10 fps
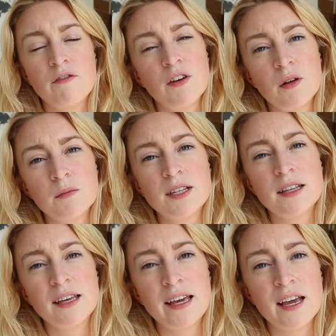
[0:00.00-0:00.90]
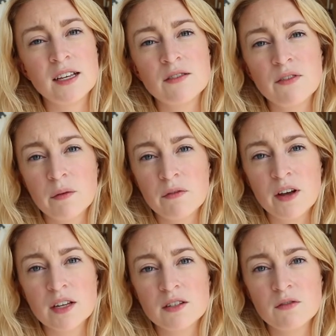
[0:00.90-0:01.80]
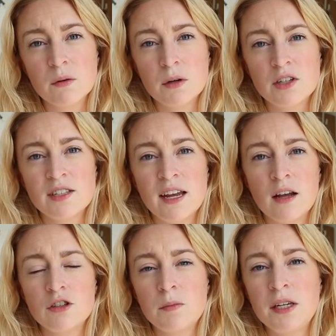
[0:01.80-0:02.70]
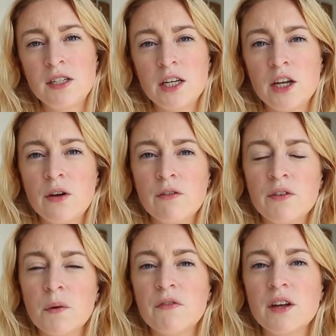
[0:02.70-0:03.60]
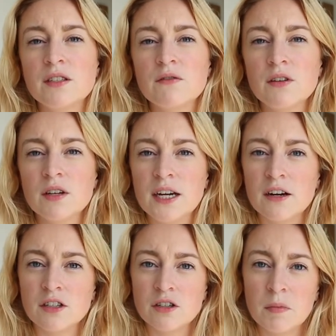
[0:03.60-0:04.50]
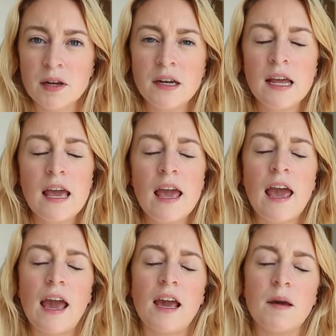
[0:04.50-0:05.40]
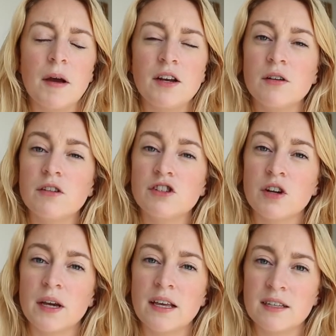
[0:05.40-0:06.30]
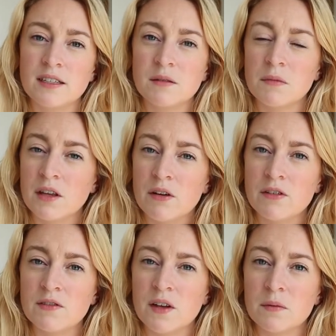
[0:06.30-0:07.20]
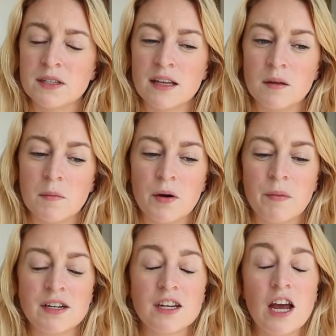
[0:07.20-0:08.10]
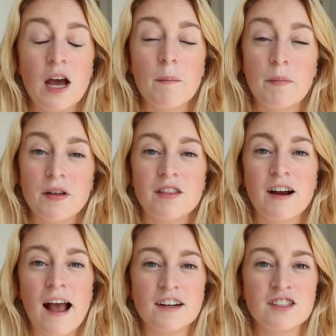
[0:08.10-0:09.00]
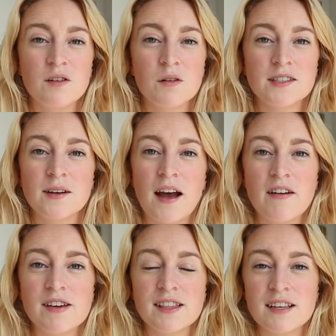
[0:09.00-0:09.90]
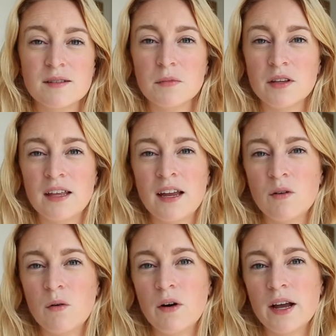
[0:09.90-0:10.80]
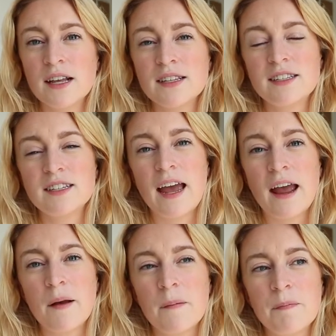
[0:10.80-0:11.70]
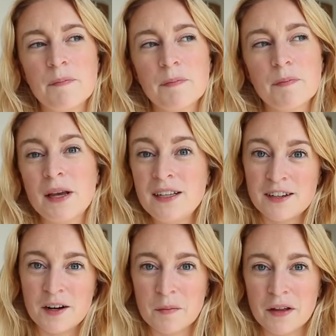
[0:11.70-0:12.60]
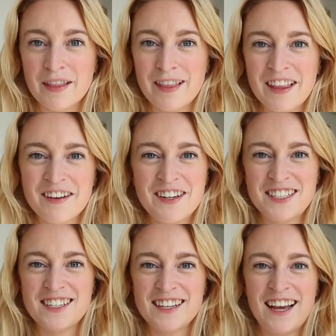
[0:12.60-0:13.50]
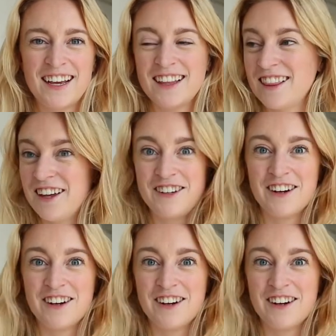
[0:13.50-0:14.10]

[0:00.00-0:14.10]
films in the Gays Film Festival, which is an LGBTQ film festival here in Dublin. I know they're showcasing some of those films at the moment, but they're actually also having this month in August, Pixar month, which is like the